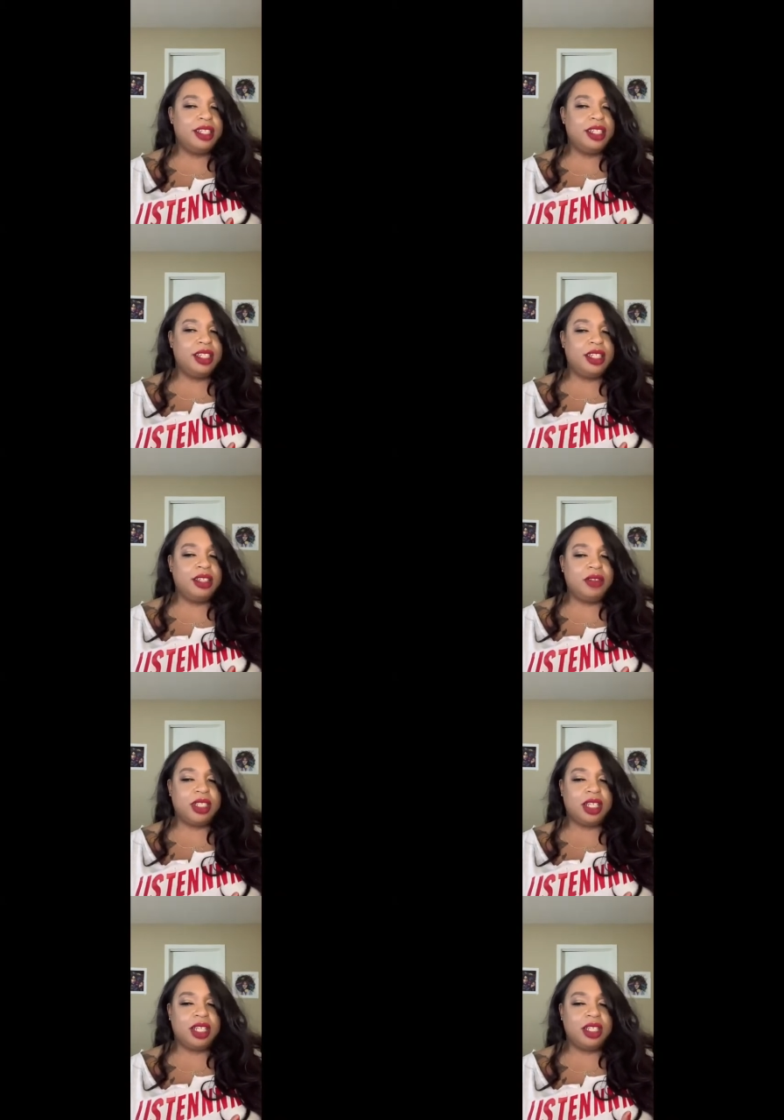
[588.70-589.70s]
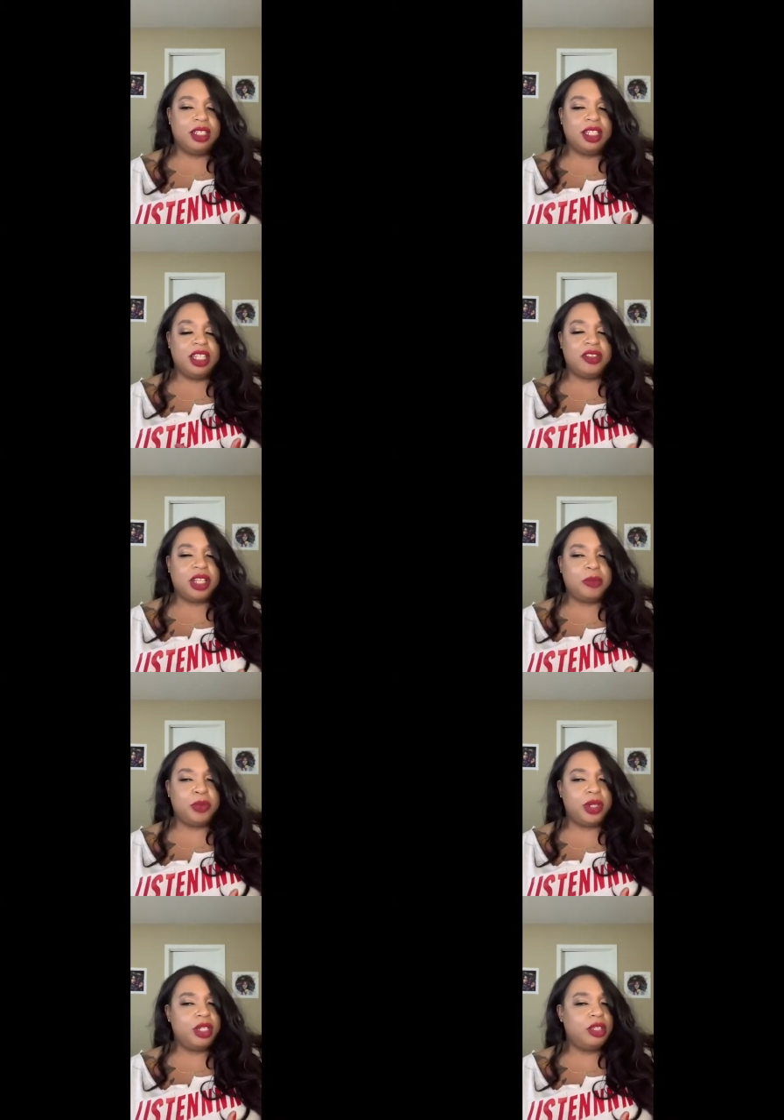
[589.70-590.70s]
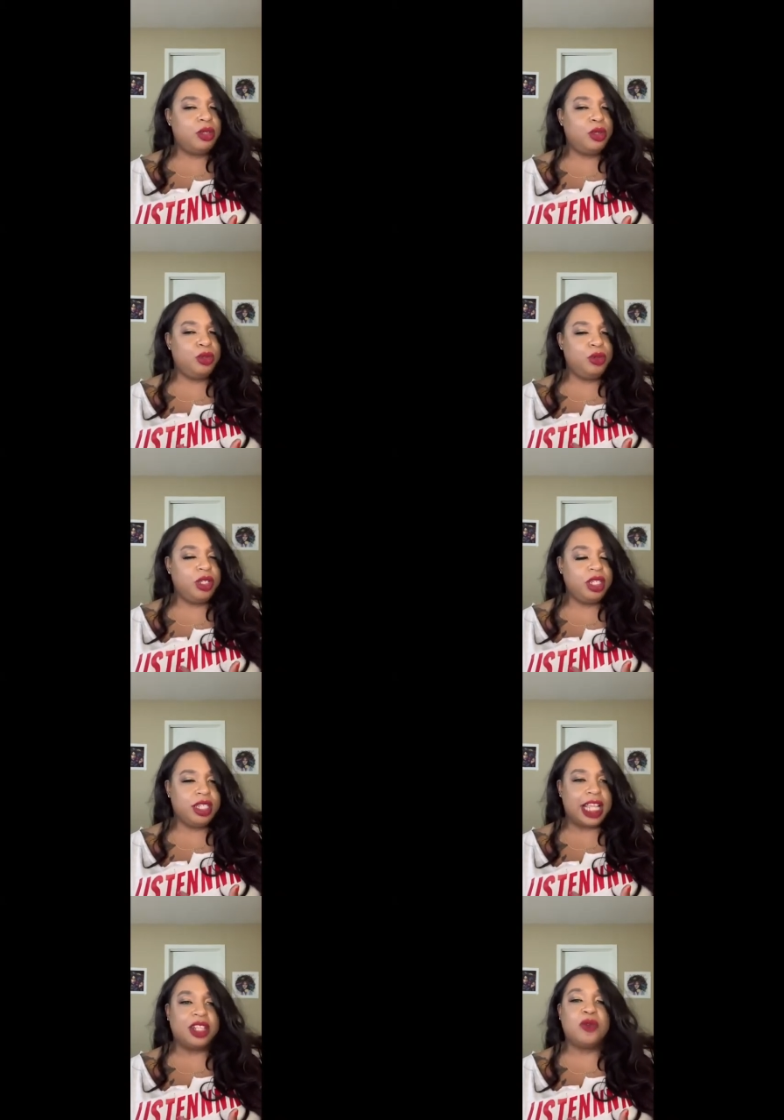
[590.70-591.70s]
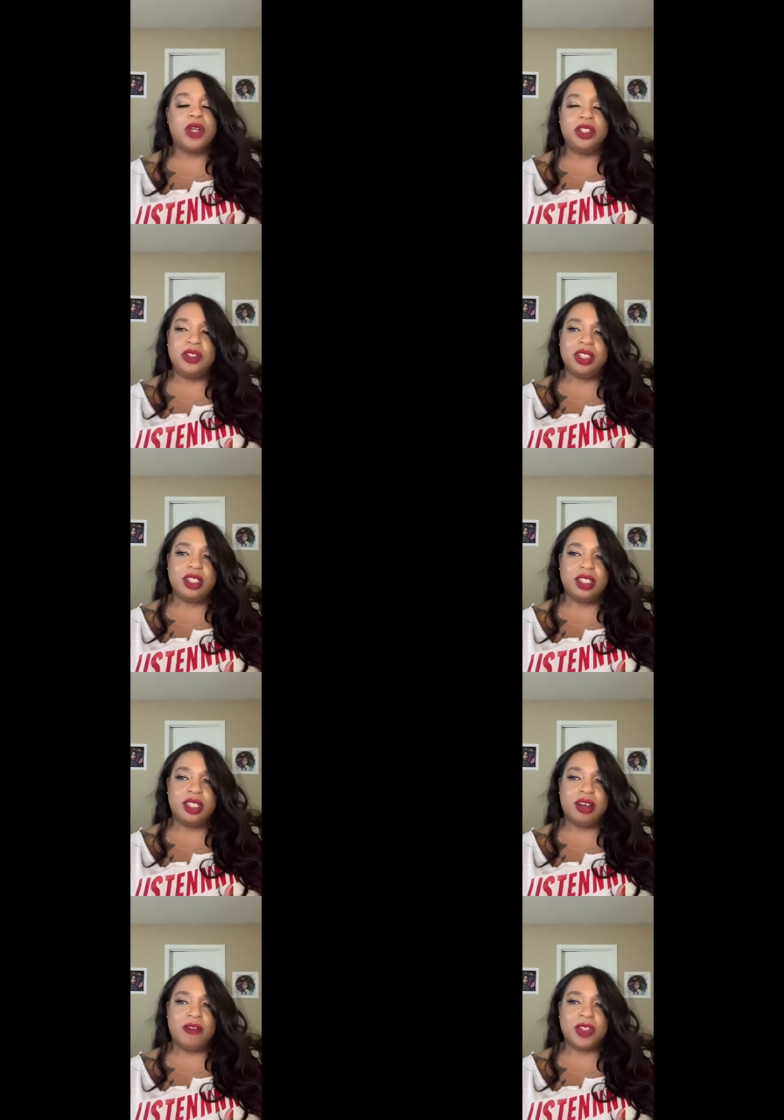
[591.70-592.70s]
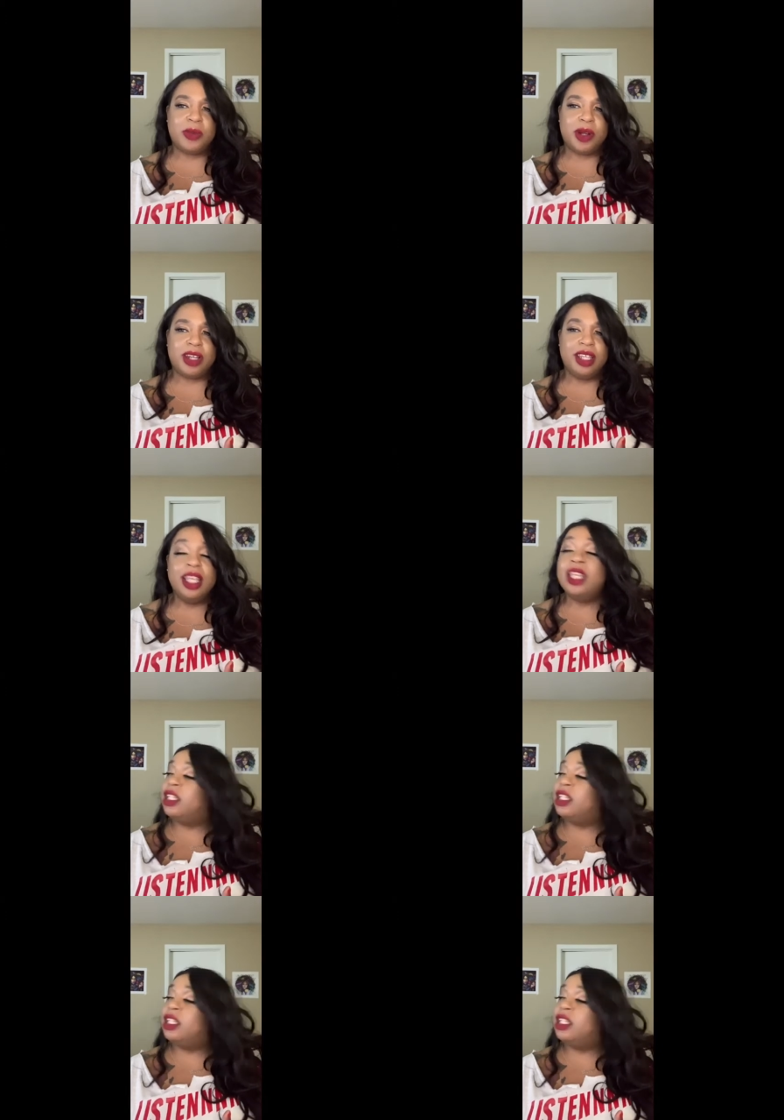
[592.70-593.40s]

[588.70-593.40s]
And he was like, he's like, Brenda, who? She's like the one you took to the office party.